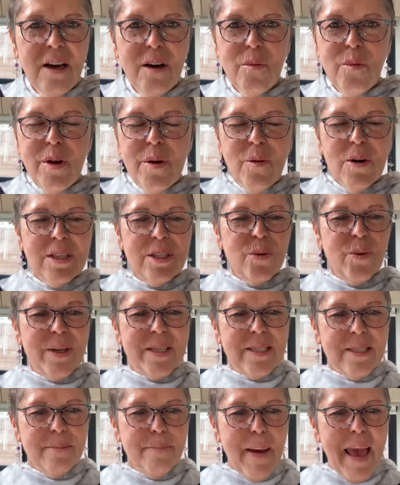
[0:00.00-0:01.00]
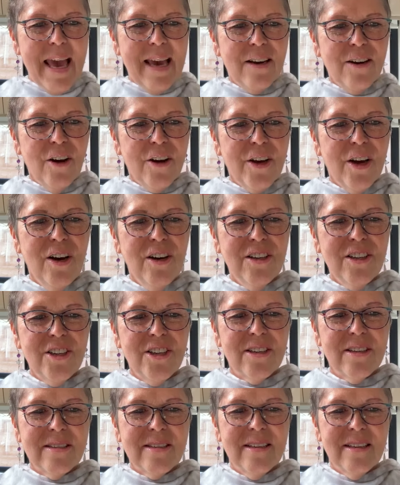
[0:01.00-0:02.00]
We want to expand our
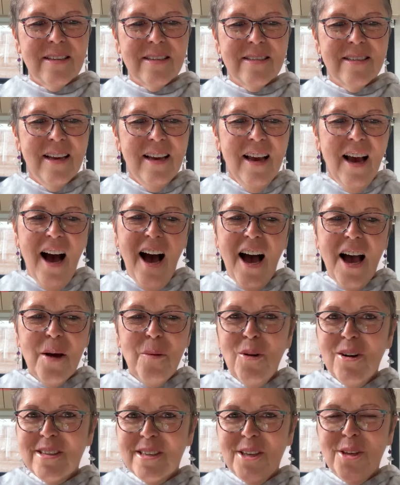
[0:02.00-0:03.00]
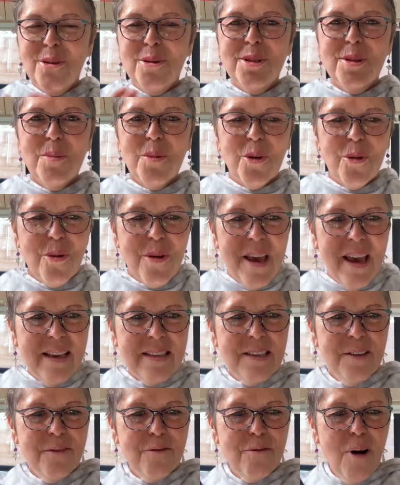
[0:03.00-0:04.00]
consciousness. I want to do some
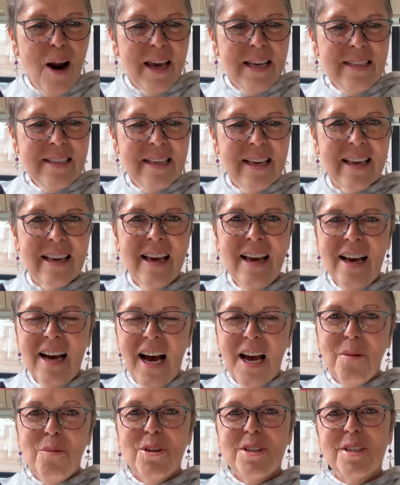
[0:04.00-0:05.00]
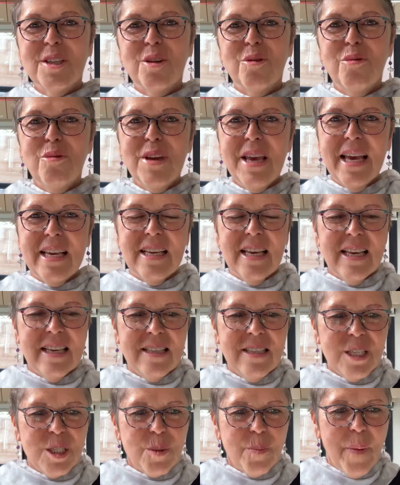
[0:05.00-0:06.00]
creative writing. I want to create
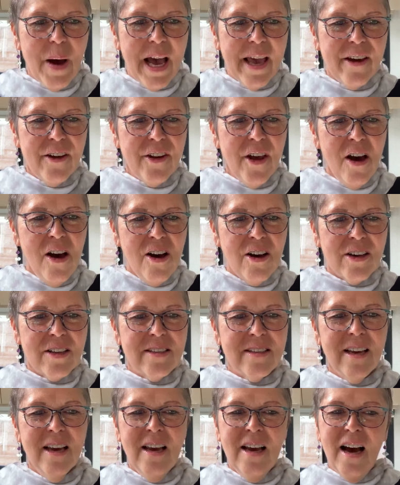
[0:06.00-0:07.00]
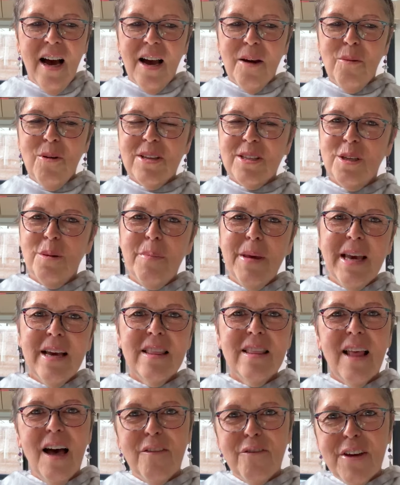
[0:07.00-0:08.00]
inspired art. I want to be a
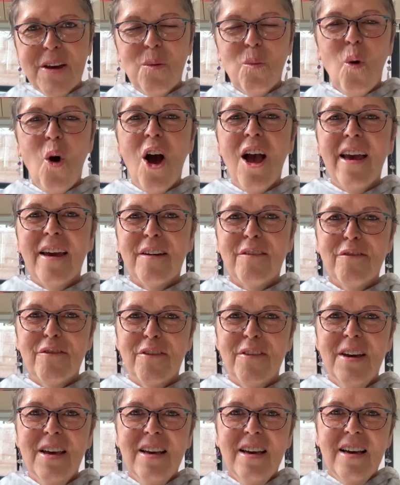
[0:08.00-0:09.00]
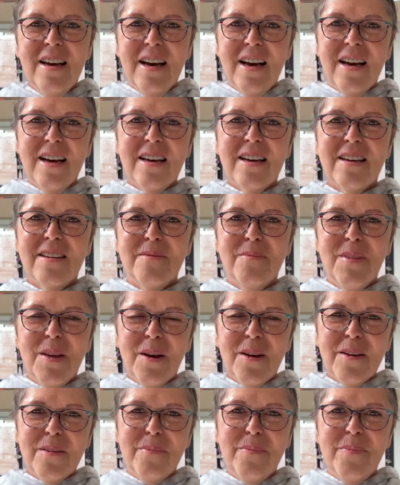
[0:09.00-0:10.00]
loving wife, a,
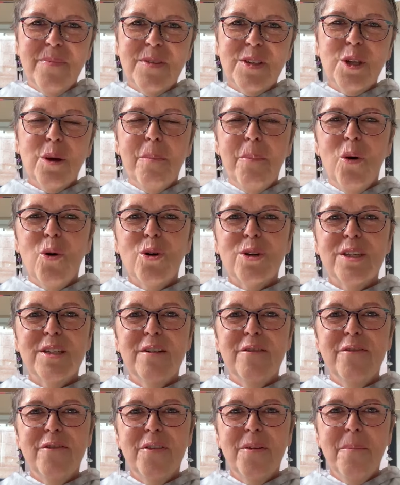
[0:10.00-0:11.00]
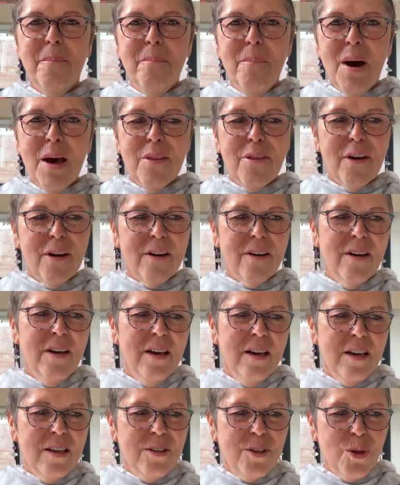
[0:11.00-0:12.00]
a supportive mother
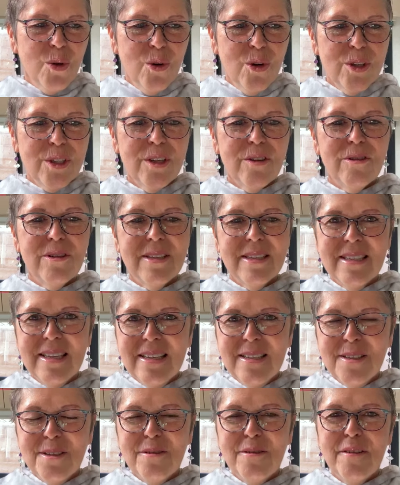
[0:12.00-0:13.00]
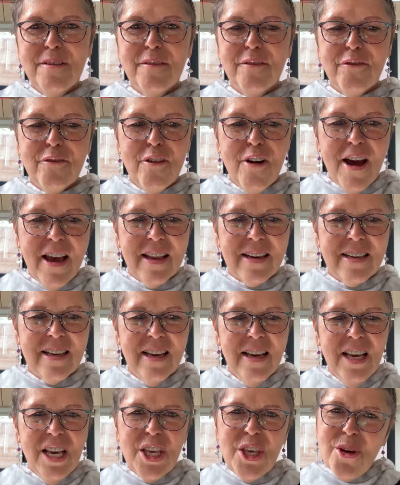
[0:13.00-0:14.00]
and daughter and sister and friend.
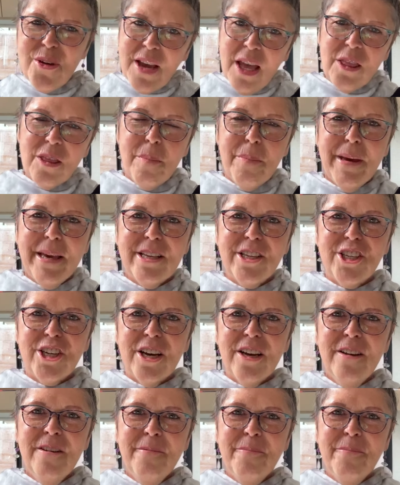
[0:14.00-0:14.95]
You get the picture.